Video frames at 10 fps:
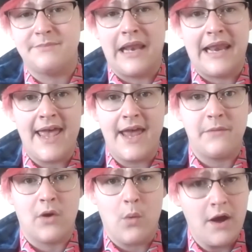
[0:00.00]
Berlin,
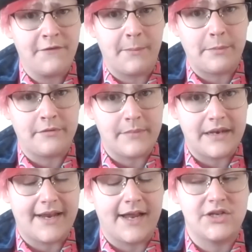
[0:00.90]
we've got quite a few people from
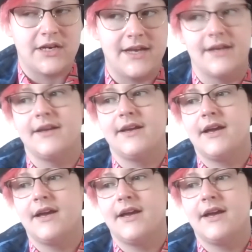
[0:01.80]
Berlin actually.